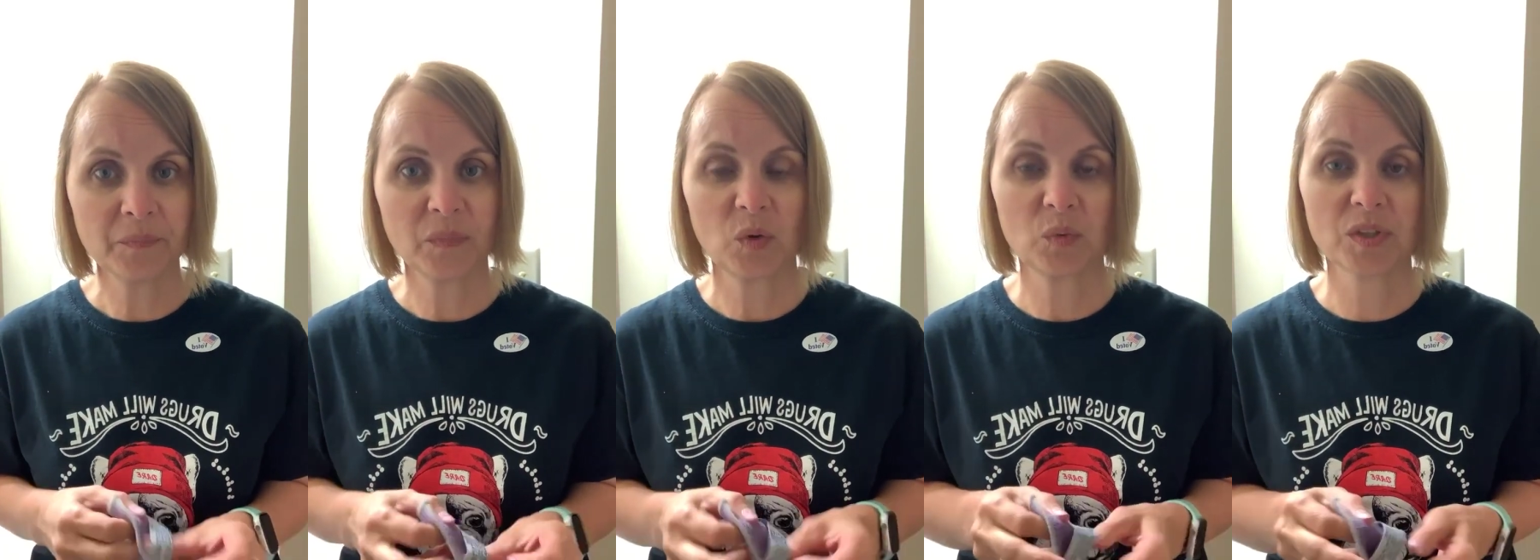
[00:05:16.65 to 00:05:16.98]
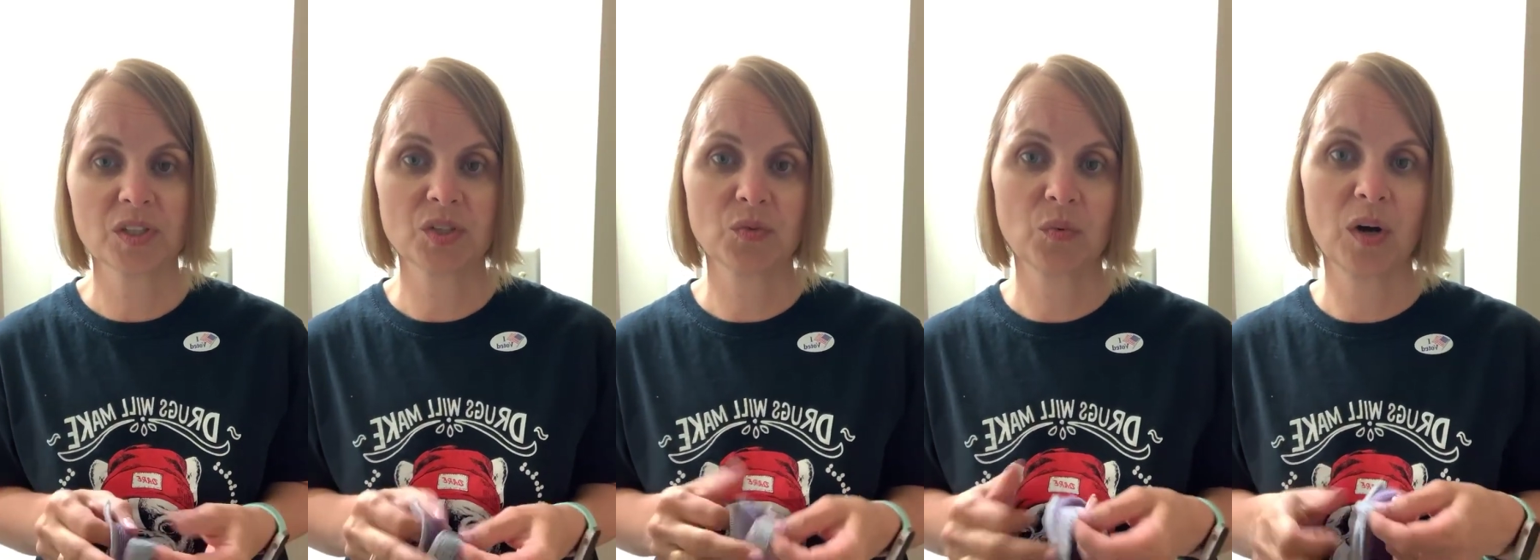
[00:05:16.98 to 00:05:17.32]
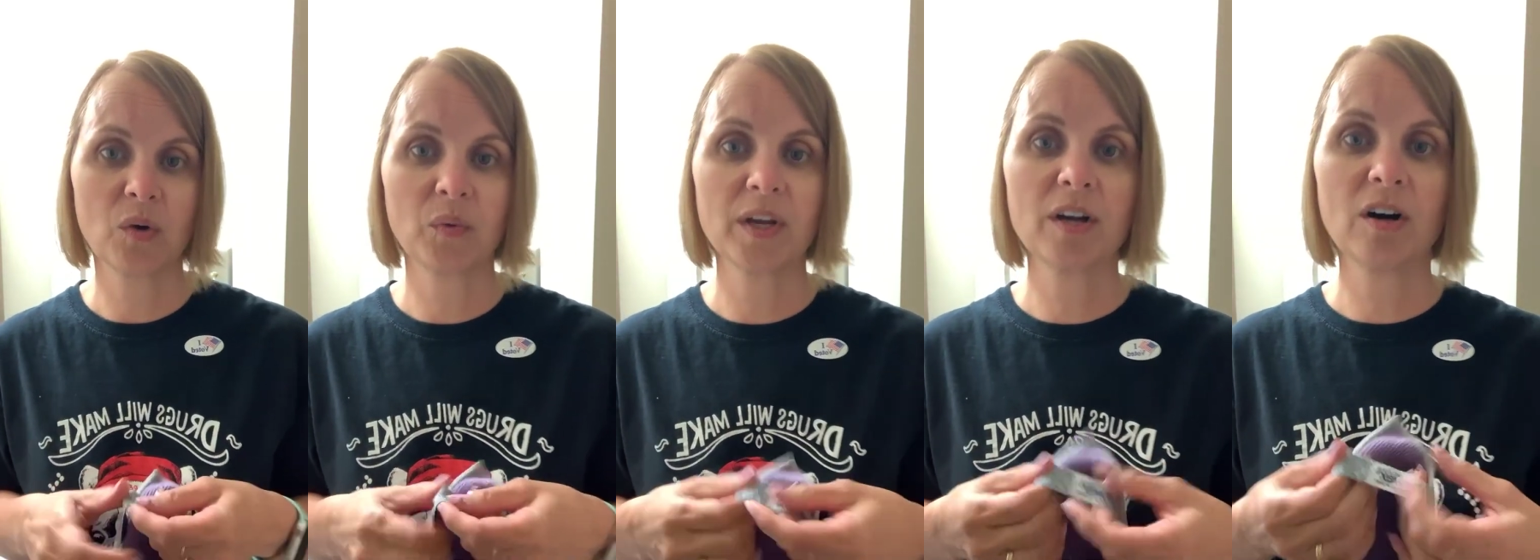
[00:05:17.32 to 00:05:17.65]
which is
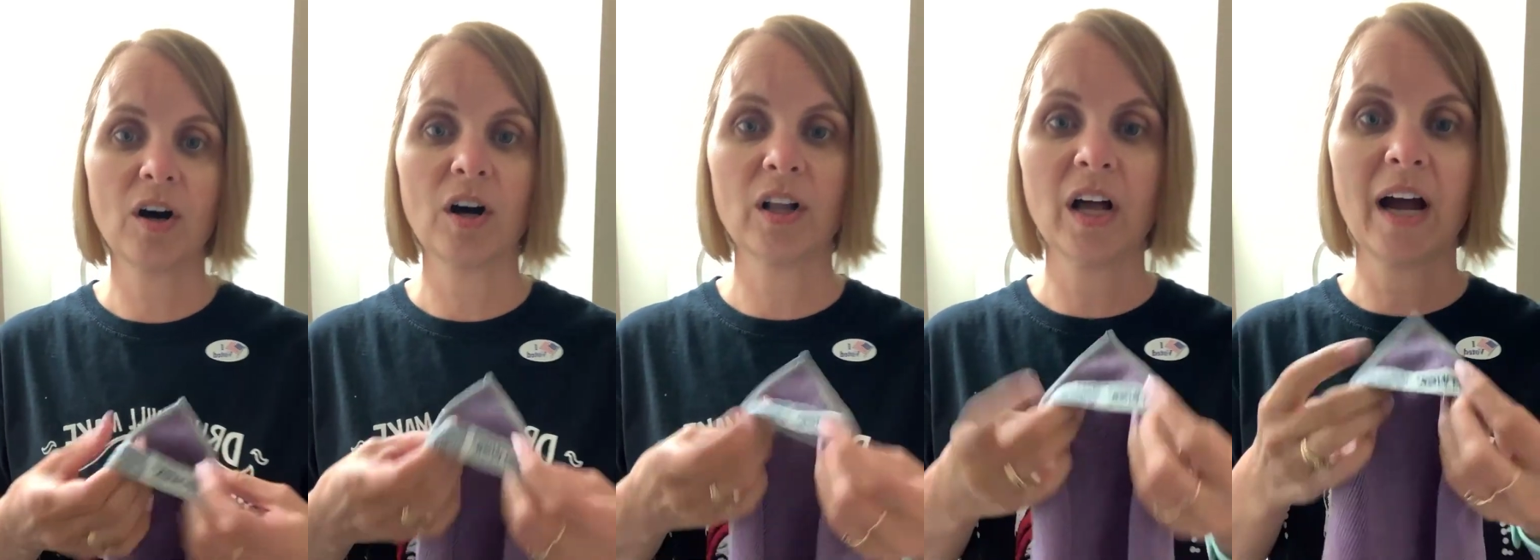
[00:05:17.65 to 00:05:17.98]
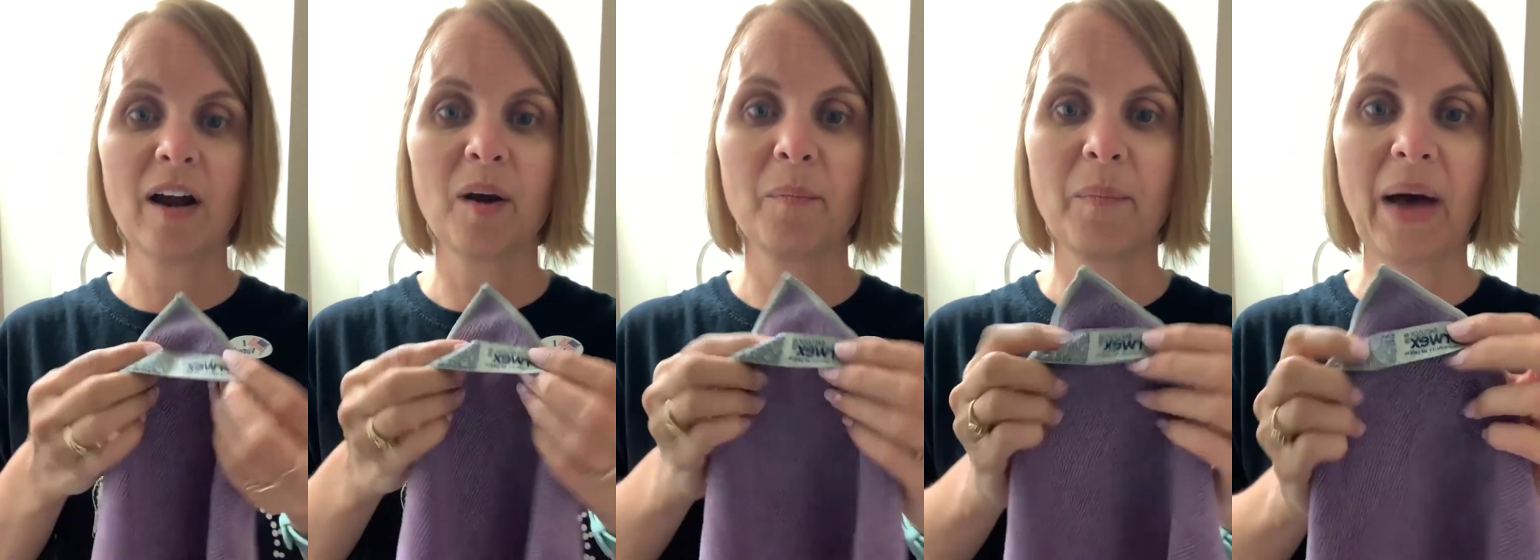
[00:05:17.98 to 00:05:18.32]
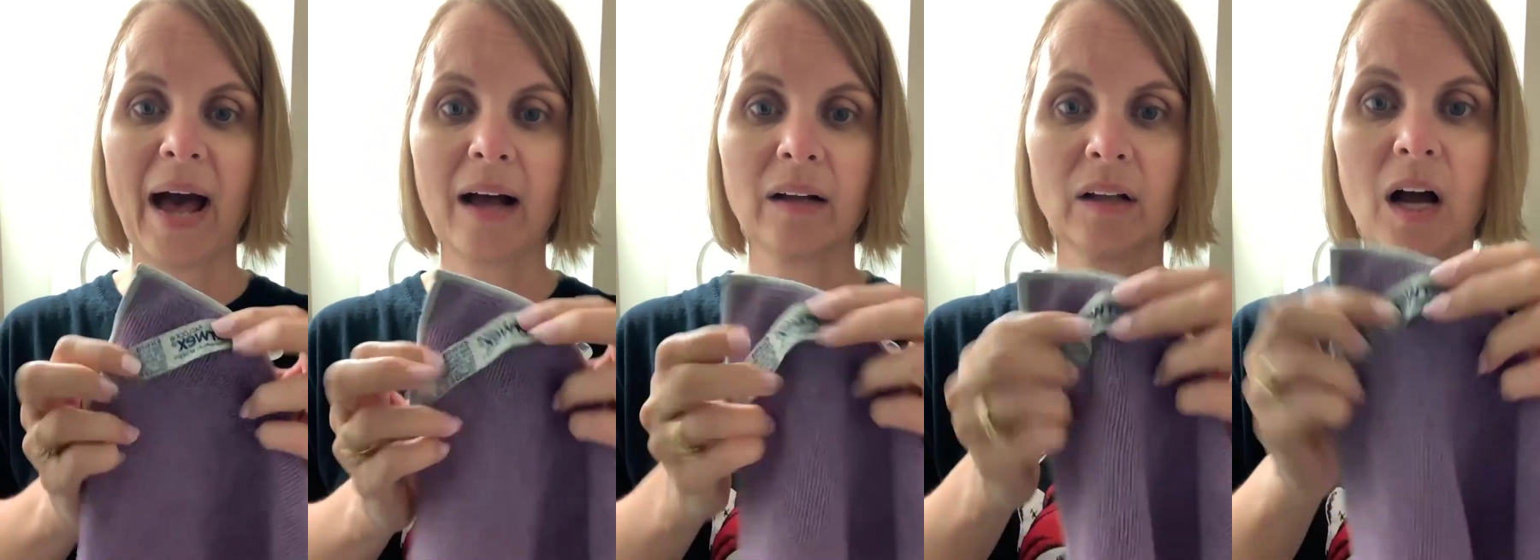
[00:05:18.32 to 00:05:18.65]
what we call our
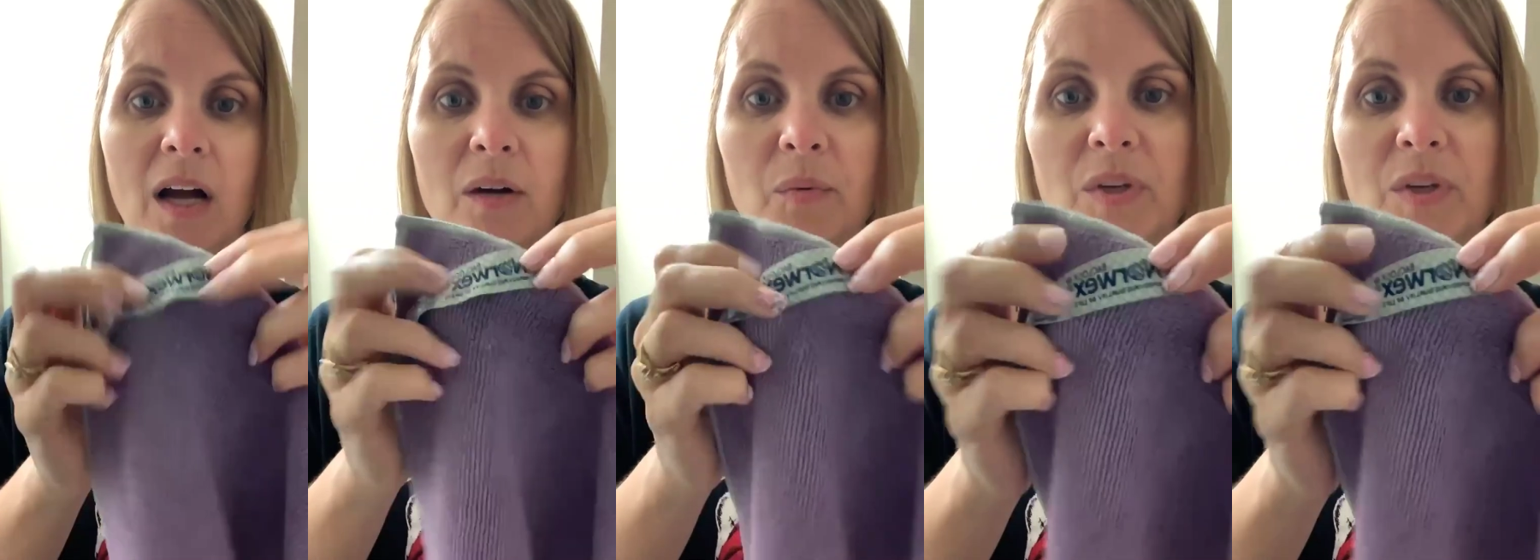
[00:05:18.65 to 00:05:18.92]
backlock,